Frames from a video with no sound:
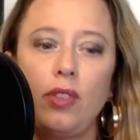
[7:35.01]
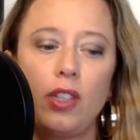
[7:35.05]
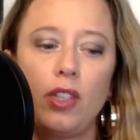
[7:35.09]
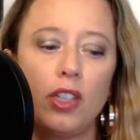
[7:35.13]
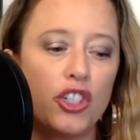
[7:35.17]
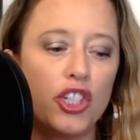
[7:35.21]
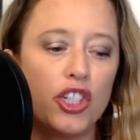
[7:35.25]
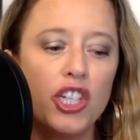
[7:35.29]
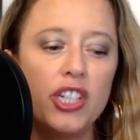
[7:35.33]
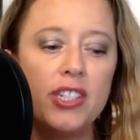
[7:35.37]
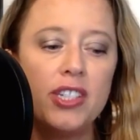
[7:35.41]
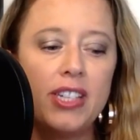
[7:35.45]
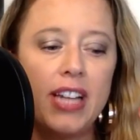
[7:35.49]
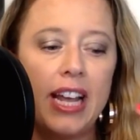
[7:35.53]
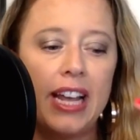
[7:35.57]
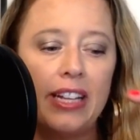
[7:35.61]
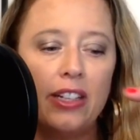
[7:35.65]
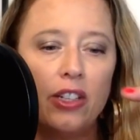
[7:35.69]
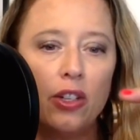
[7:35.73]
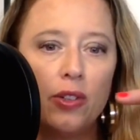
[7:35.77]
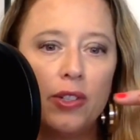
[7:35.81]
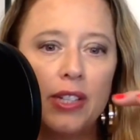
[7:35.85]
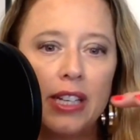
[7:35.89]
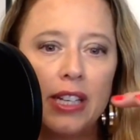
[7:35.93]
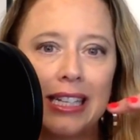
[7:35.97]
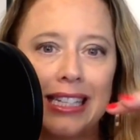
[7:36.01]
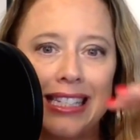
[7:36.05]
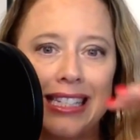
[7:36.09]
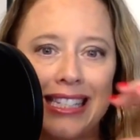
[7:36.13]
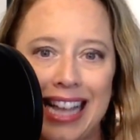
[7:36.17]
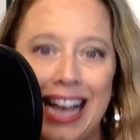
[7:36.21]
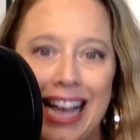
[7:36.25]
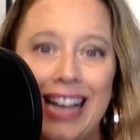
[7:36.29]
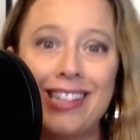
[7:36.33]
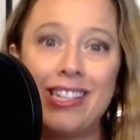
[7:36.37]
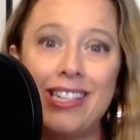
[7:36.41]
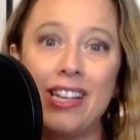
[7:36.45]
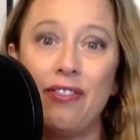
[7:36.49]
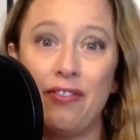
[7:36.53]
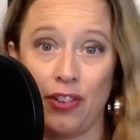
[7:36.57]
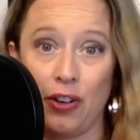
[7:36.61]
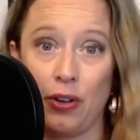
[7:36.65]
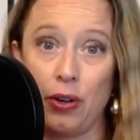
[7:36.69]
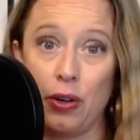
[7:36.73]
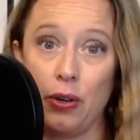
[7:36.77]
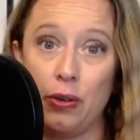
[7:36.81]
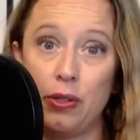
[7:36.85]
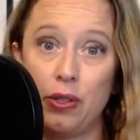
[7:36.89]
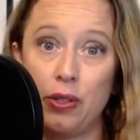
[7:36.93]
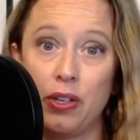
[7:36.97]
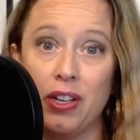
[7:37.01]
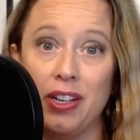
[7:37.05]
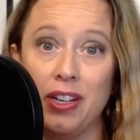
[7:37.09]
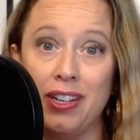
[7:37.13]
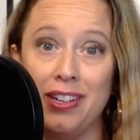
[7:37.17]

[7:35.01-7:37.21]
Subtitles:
Just take those exact same photos